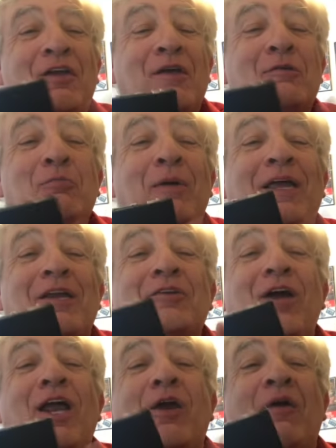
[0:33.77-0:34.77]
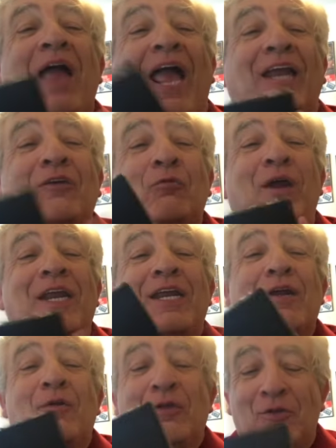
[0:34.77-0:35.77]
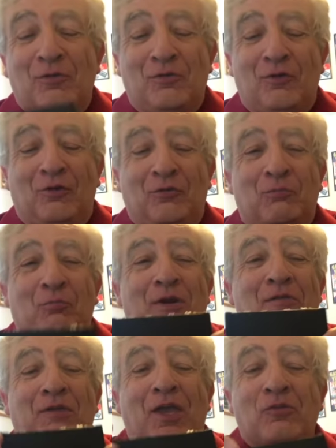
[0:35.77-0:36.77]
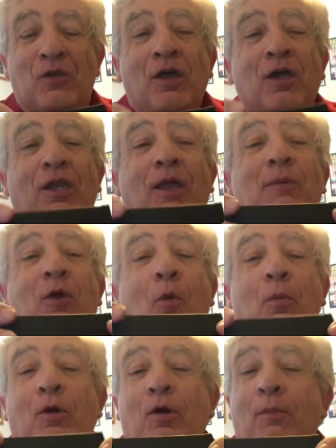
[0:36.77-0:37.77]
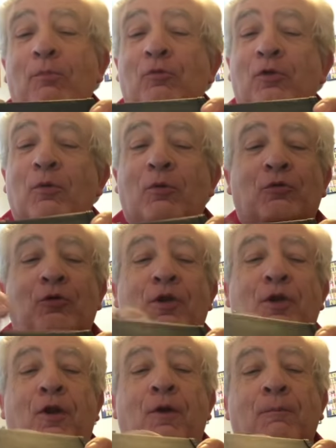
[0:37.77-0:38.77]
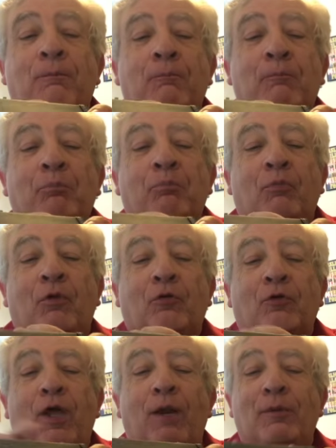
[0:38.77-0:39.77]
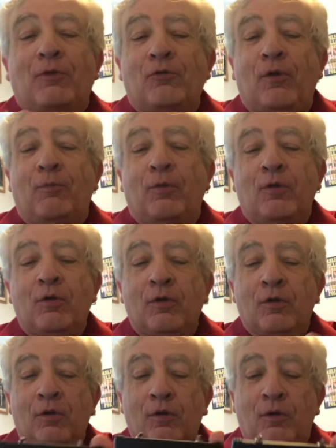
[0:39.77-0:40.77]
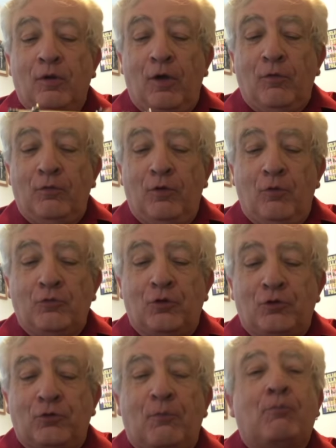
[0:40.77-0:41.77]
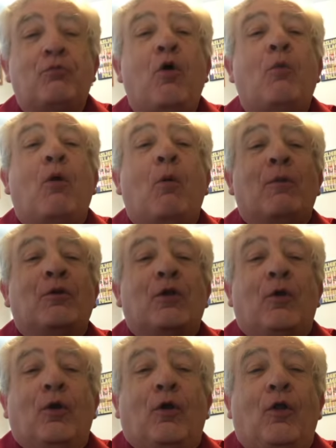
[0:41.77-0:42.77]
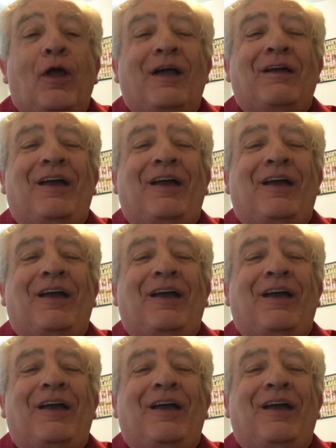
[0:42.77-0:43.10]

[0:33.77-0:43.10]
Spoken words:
That's my entire act right here in this little briefcase. Let me open it up and see what's in here. There's got to be something. Oh, no, just some promo material.